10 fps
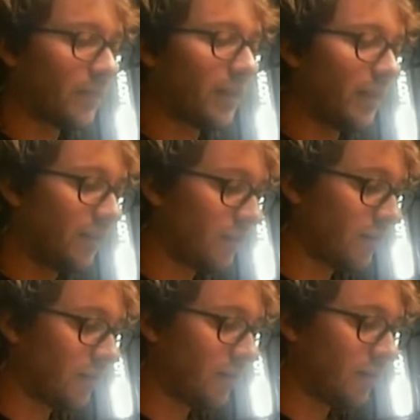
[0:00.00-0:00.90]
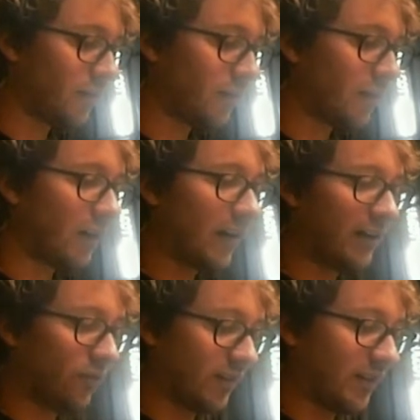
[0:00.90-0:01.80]
here, and
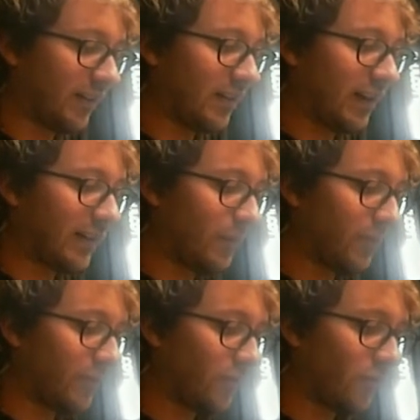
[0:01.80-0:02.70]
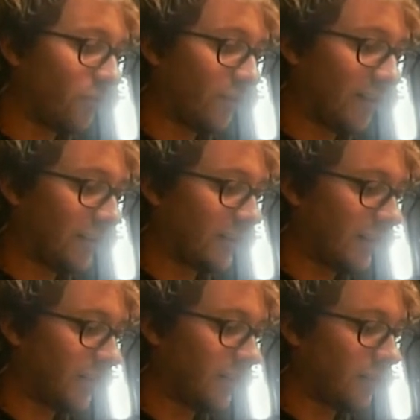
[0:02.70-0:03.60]
you'll see this light comes on when it's
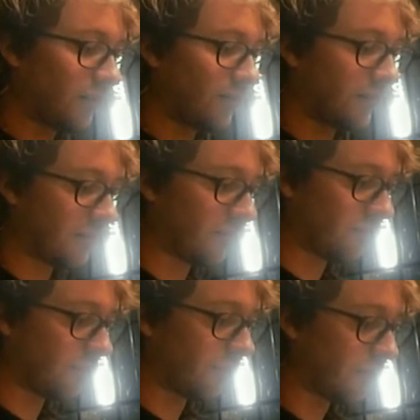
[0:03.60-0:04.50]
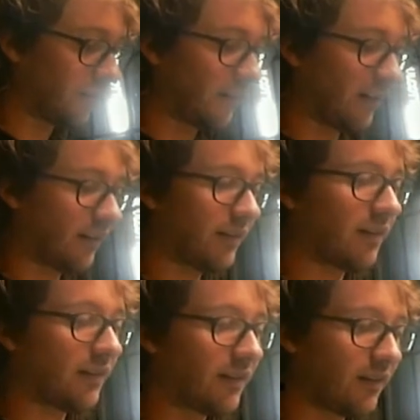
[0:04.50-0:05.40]
connected on the controller to tell us that
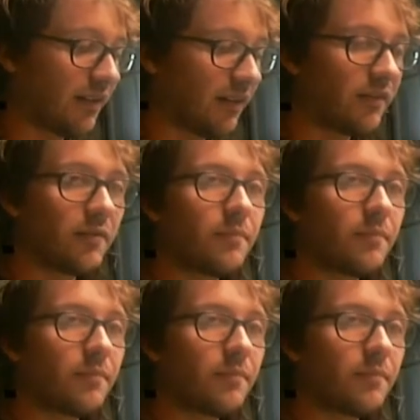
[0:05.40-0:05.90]
there's a connection.